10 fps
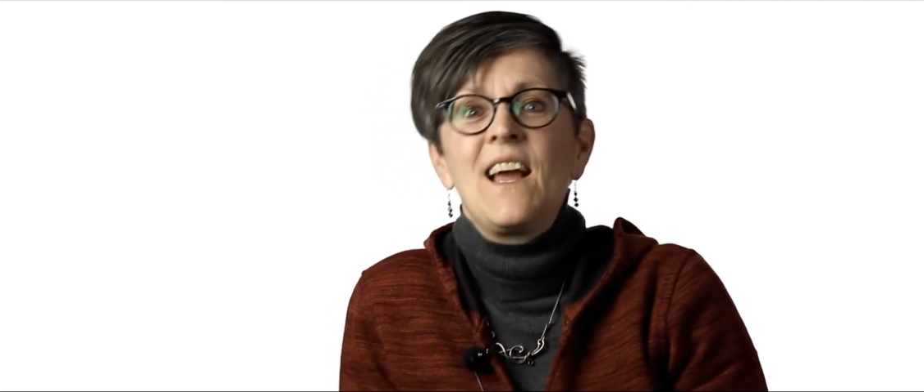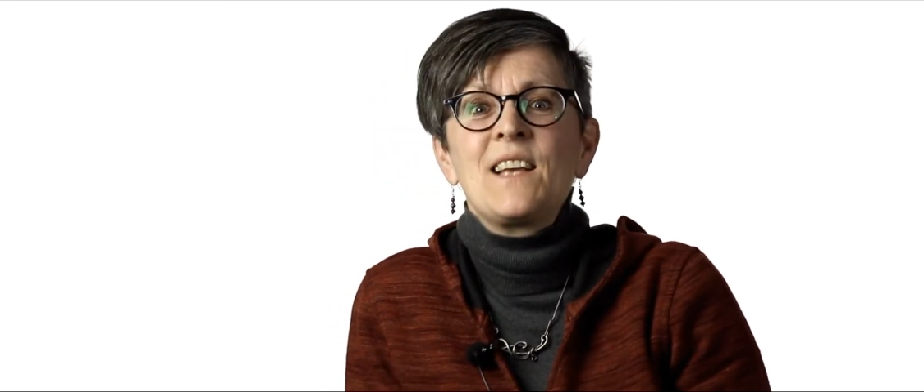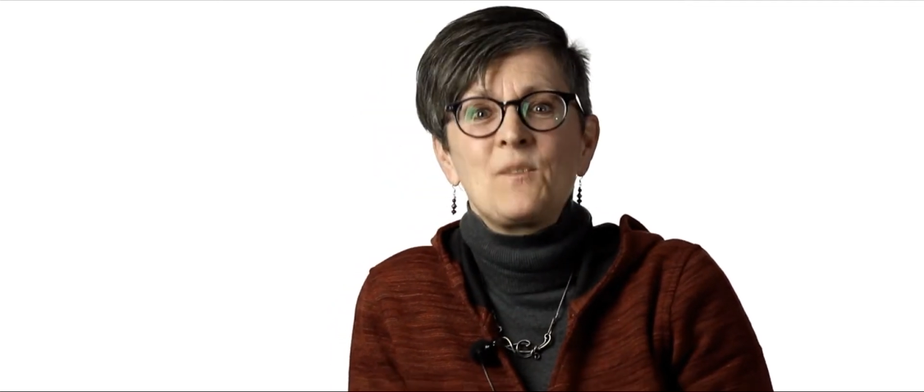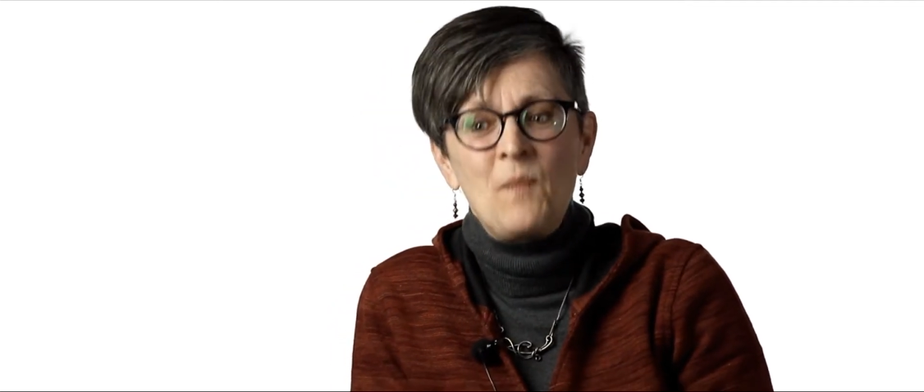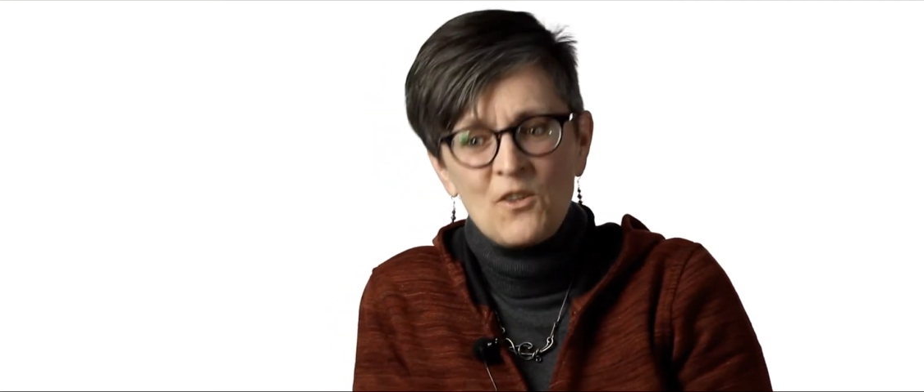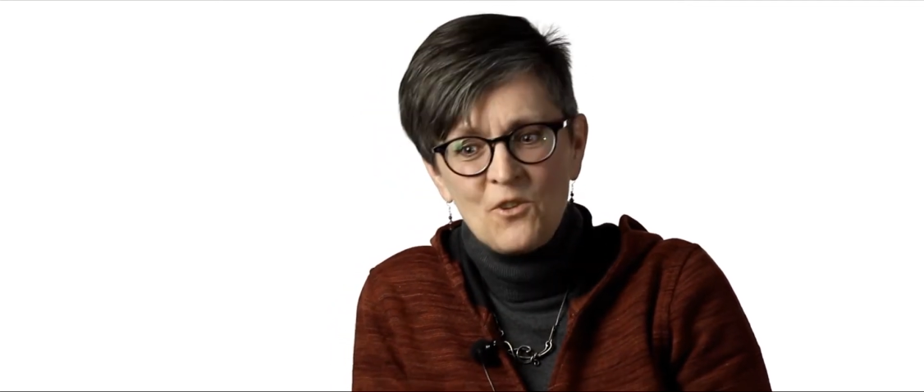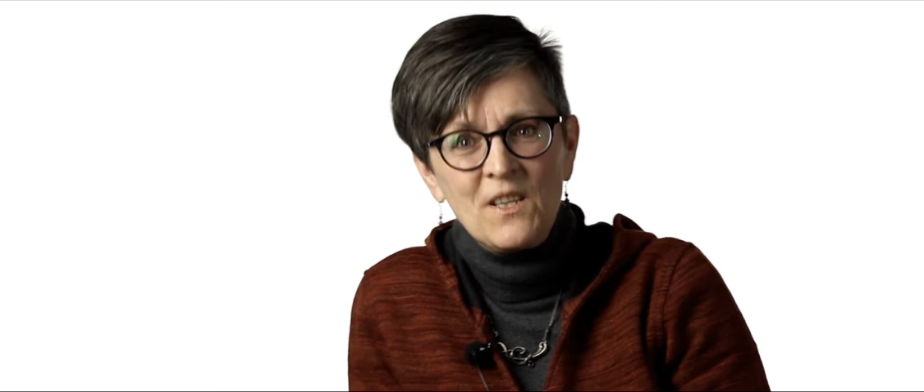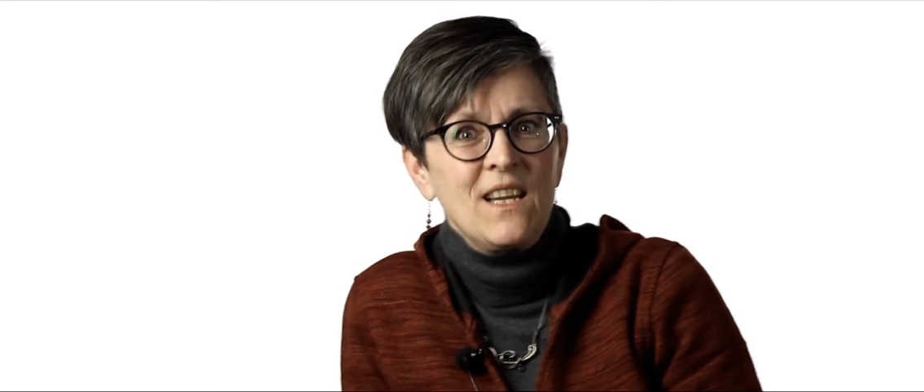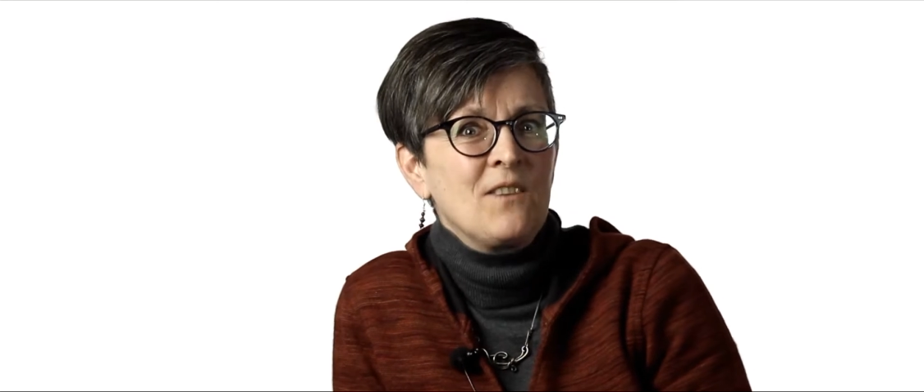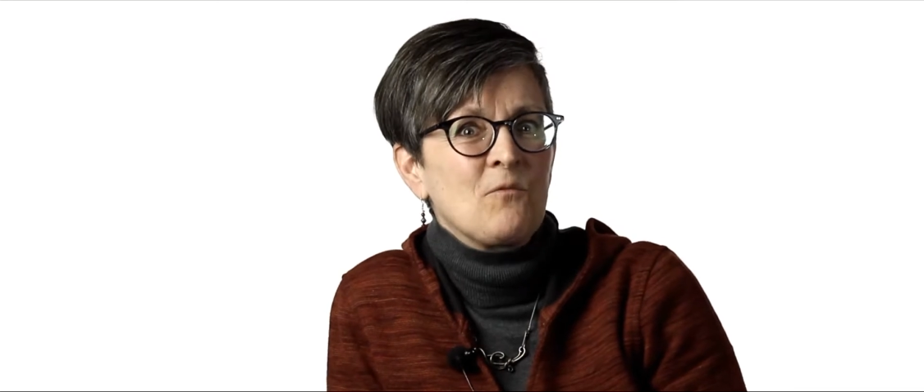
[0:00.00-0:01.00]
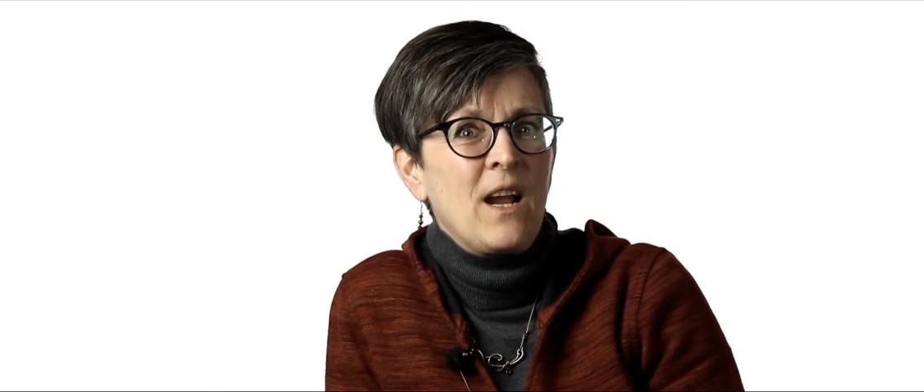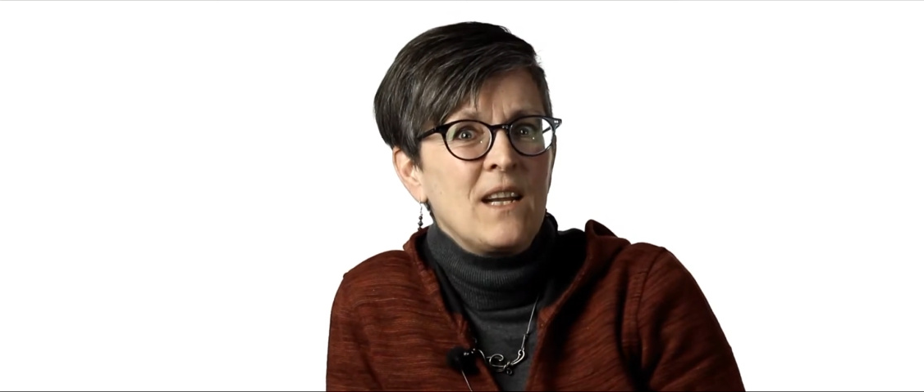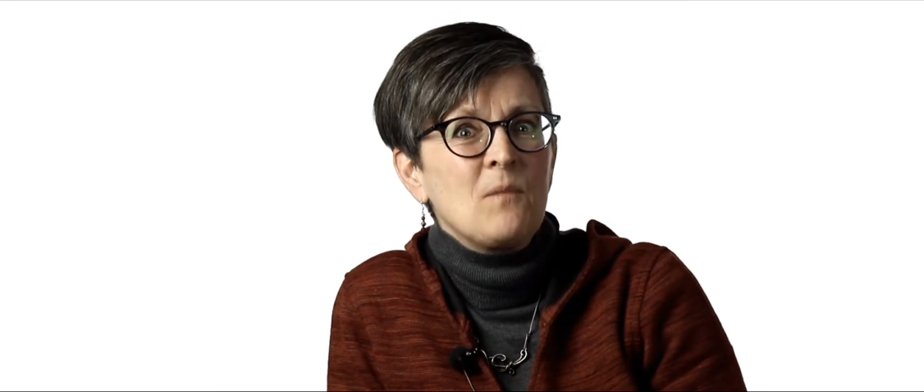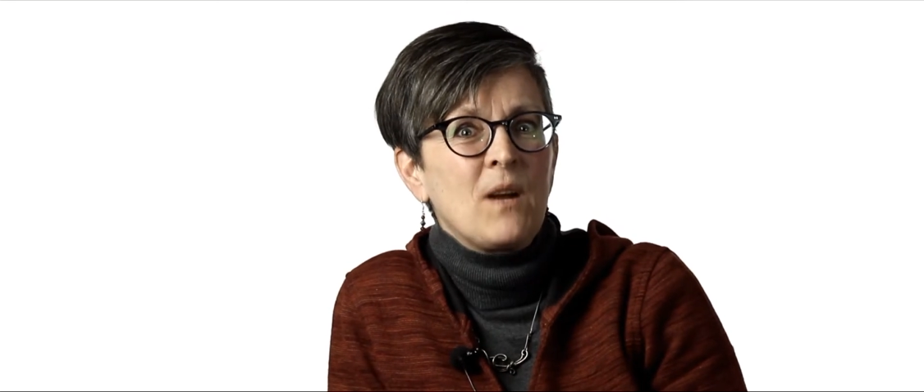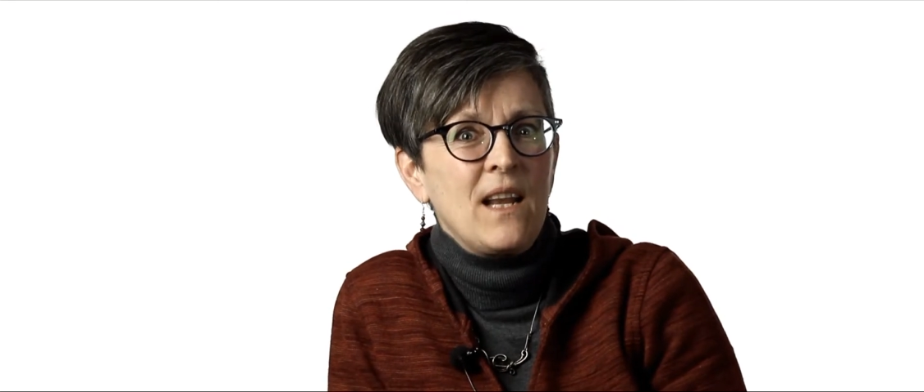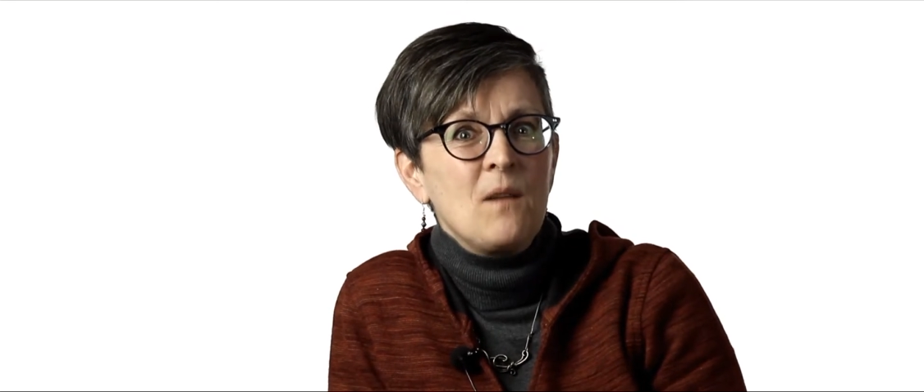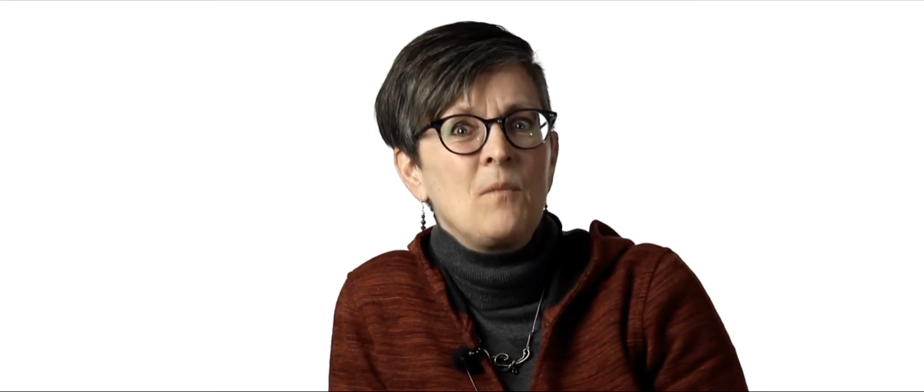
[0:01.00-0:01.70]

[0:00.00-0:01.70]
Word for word: especially in writing, by